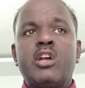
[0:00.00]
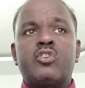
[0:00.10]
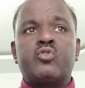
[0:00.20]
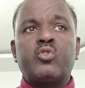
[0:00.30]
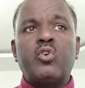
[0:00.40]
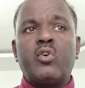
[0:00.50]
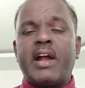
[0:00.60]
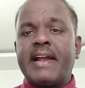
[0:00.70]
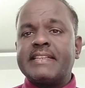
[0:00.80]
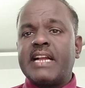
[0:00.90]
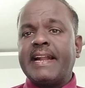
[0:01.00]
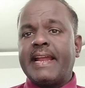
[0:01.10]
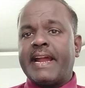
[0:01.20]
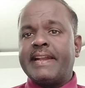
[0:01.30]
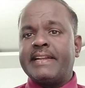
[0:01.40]
So hazard
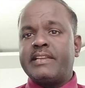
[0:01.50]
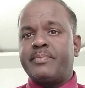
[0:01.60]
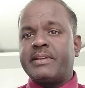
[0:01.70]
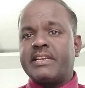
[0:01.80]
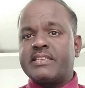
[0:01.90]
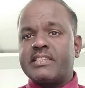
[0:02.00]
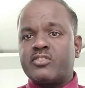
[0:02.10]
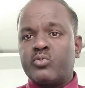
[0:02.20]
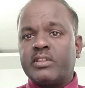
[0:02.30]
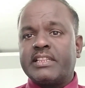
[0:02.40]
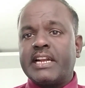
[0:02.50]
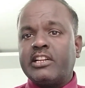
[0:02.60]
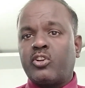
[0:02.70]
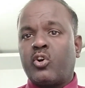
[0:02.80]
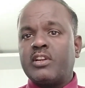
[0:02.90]
identification, so
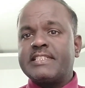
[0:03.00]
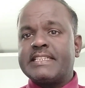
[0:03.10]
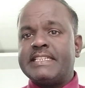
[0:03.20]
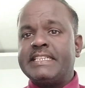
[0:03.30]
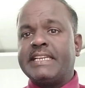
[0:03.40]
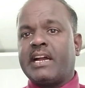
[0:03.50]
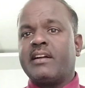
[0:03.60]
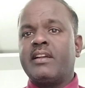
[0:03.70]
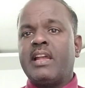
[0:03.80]
that calls HIRA,